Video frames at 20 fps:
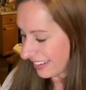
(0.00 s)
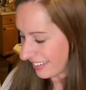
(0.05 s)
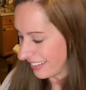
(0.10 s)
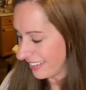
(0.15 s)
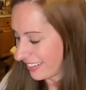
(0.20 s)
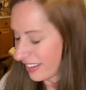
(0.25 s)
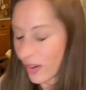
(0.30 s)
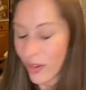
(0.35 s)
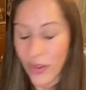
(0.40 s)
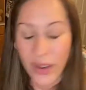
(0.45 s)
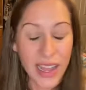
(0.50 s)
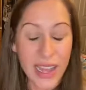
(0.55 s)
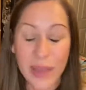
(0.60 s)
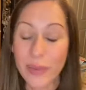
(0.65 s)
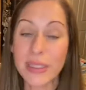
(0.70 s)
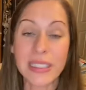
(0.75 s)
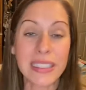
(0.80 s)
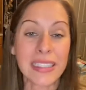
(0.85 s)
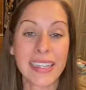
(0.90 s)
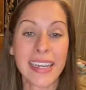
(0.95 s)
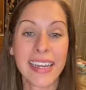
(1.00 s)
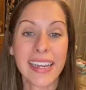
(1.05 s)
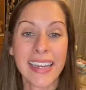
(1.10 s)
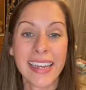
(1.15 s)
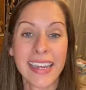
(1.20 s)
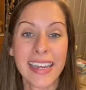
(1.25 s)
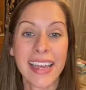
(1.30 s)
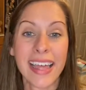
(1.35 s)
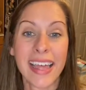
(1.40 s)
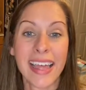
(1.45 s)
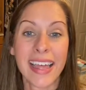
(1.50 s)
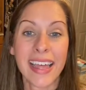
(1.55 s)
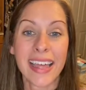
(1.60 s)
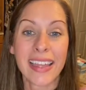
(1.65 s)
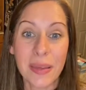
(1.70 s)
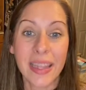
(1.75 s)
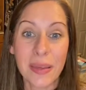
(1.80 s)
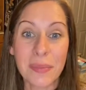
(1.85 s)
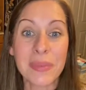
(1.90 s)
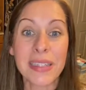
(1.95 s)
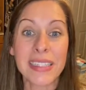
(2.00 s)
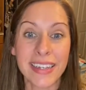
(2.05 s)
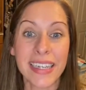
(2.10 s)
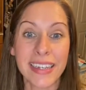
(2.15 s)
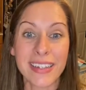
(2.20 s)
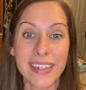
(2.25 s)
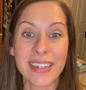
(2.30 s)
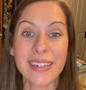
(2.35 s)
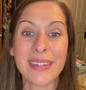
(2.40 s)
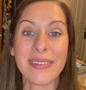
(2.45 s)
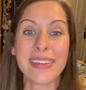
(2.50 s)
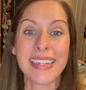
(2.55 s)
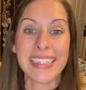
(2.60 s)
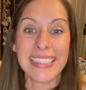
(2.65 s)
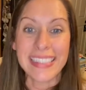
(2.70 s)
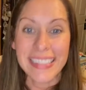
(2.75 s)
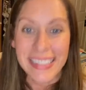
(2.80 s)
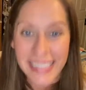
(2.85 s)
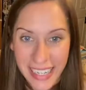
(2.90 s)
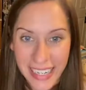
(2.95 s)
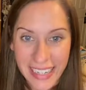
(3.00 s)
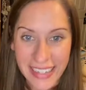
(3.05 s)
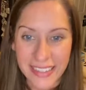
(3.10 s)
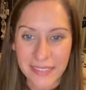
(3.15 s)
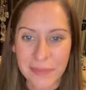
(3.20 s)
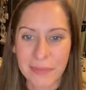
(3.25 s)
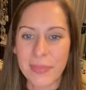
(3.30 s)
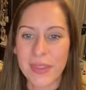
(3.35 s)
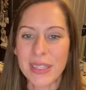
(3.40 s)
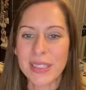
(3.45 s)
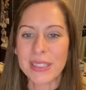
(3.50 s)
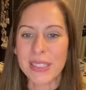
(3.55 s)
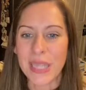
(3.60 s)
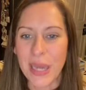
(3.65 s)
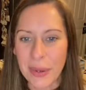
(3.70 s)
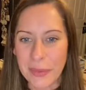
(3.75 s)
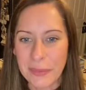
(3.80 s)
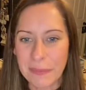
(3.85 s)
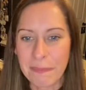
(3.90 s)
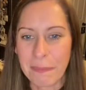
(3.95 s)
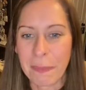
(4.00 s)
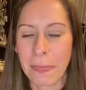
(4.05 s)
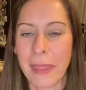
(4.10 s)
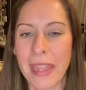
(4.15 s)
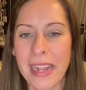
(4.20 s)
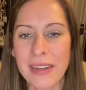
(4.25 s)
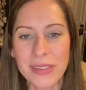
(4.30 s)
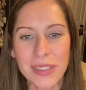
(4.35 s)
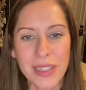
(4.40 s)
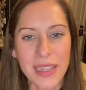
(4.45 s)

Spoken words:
Oh, it was, let me tell you, insane. So after they were